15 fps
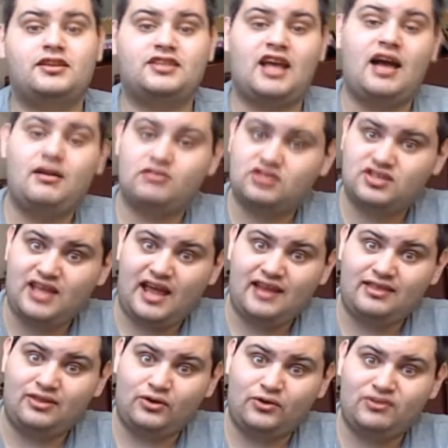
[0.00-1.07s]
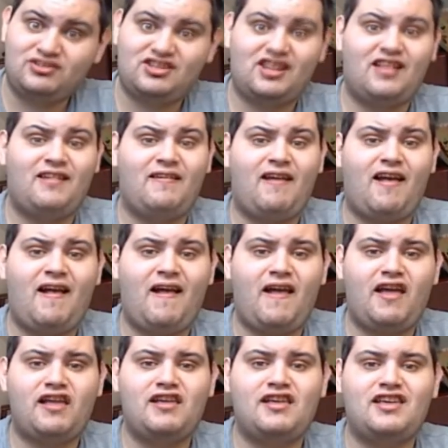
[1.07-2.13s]
outside those
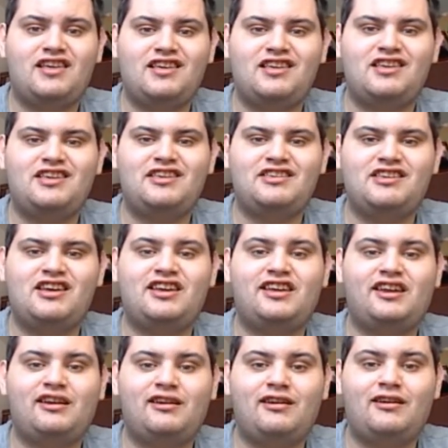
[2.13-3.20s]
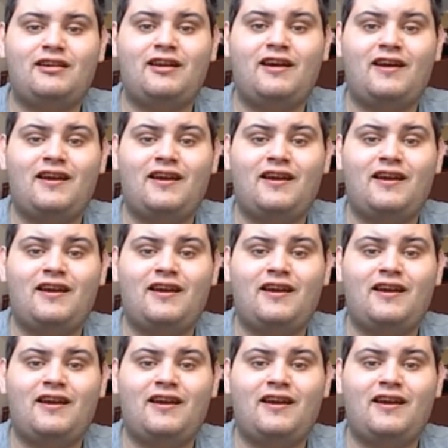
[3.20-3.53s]
you hear